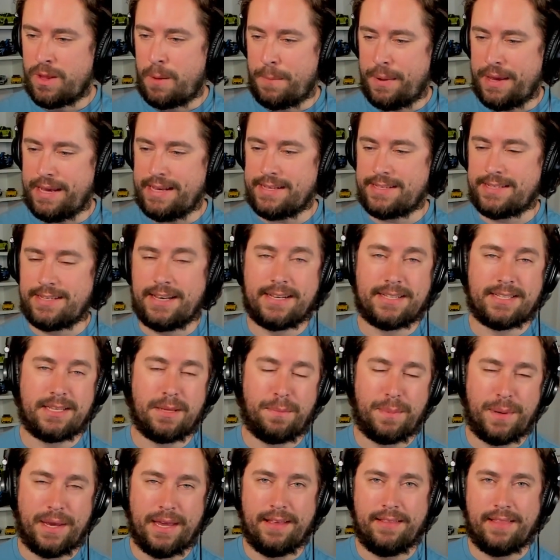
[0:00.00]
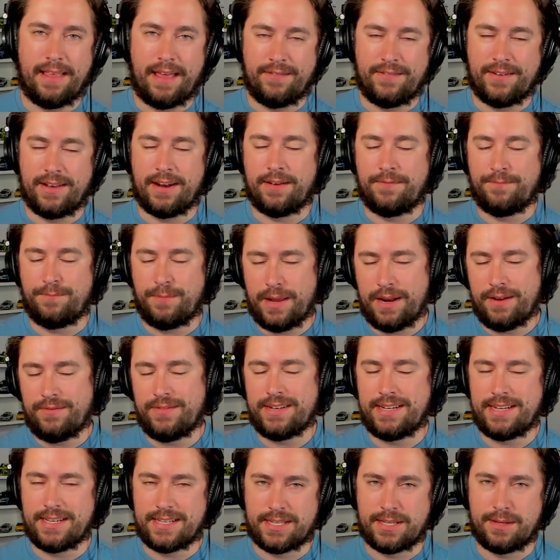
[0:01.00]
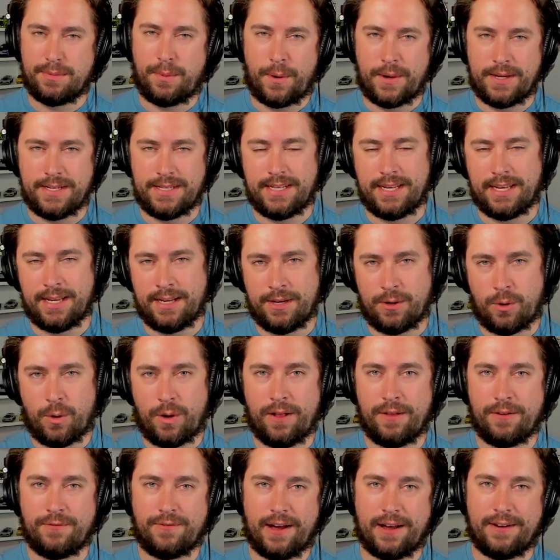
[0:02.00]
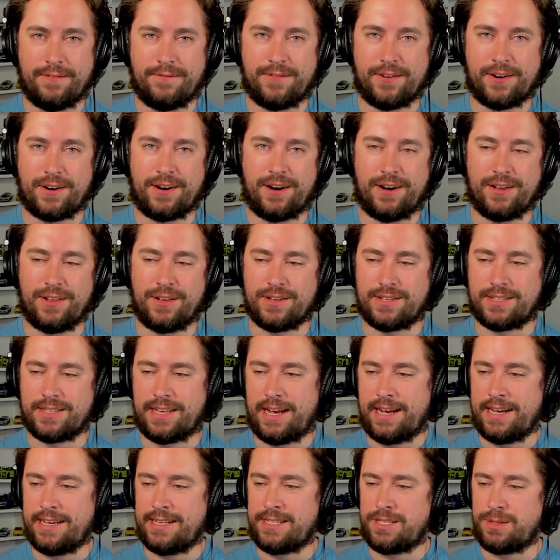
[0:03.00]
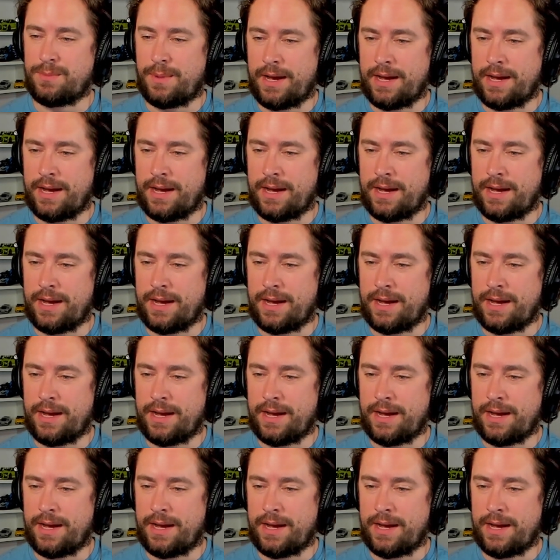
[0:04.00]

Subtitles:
P6 and P11, a bit of a disappointing qualifying for Carlos Sainz,